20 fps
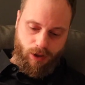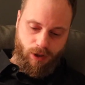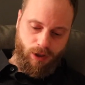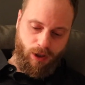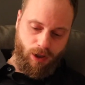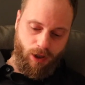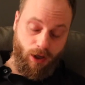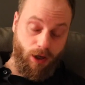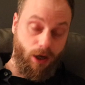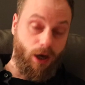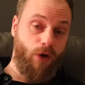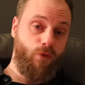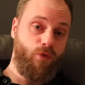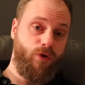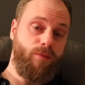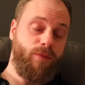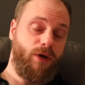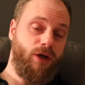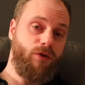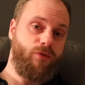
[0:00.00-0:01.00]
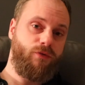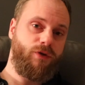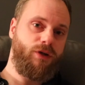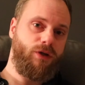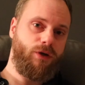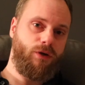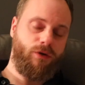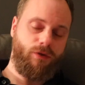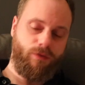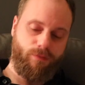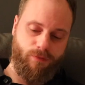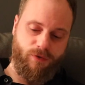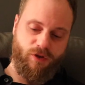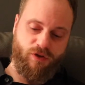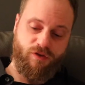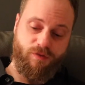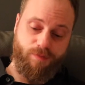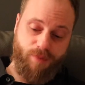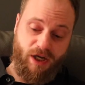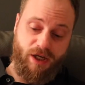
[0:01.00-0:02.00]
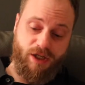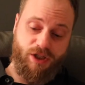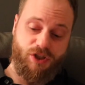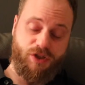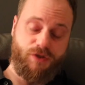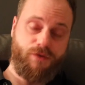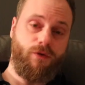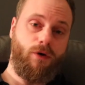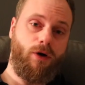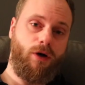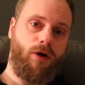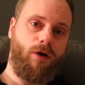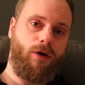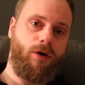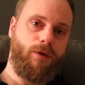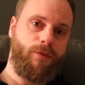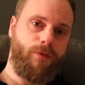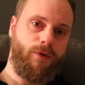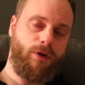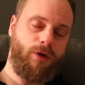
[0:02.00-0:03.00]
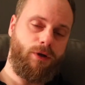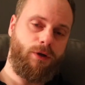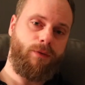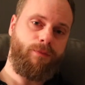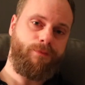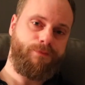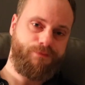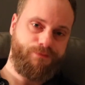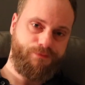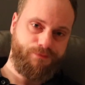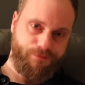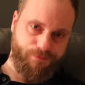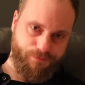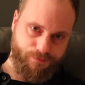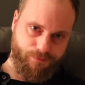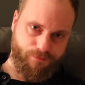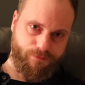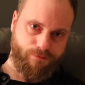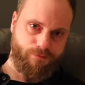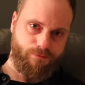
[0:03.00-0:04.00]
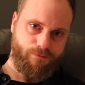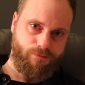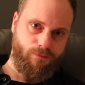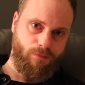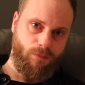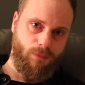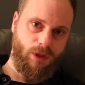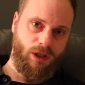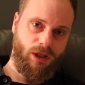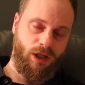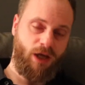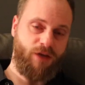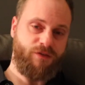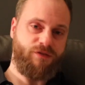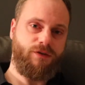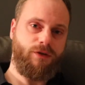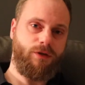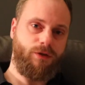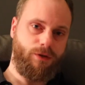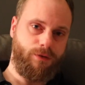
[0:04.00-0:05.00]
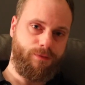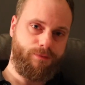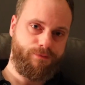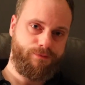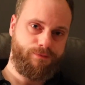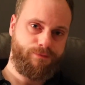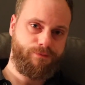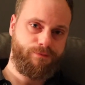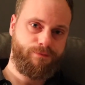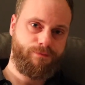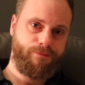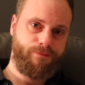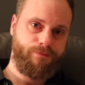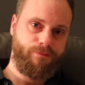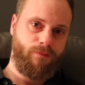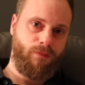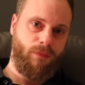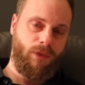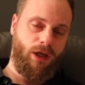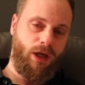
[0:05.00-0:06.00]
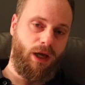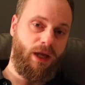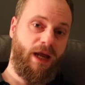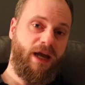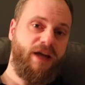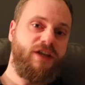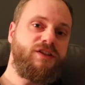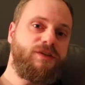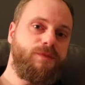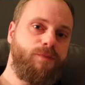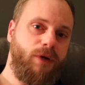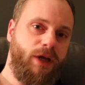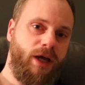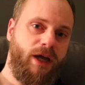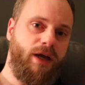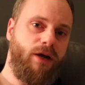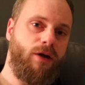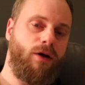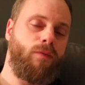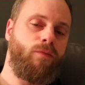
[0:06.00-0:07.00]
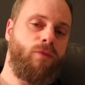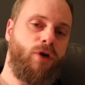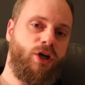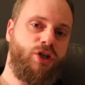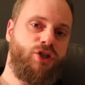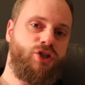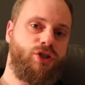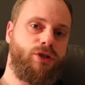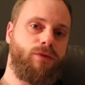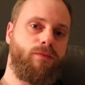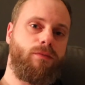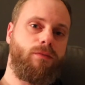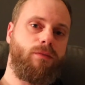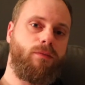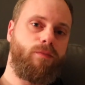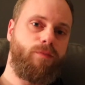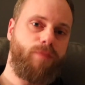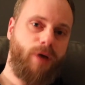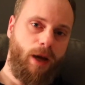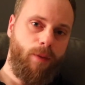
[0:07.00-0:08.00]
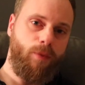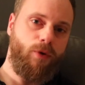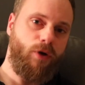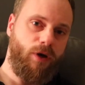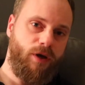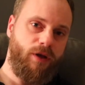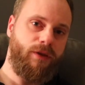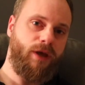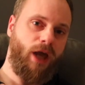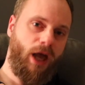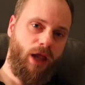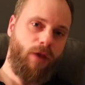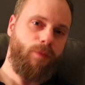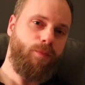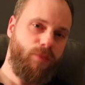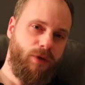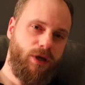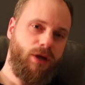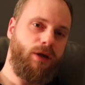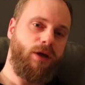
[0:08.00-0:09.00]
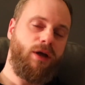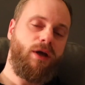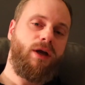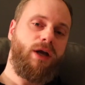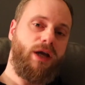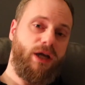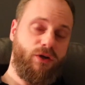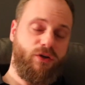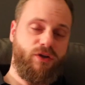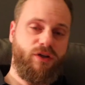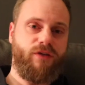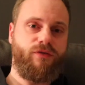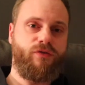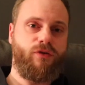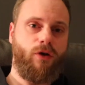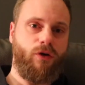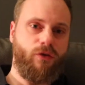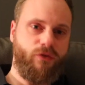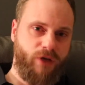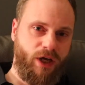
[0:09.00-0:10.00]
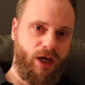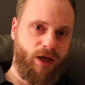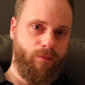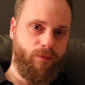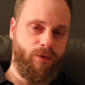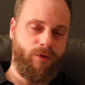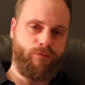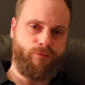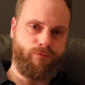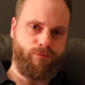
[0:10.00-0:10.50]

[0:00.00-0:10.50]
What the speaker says: And I remade a video in Spanish for her, you know, last year. And I explained how much Pablo had helped me in a difficult time.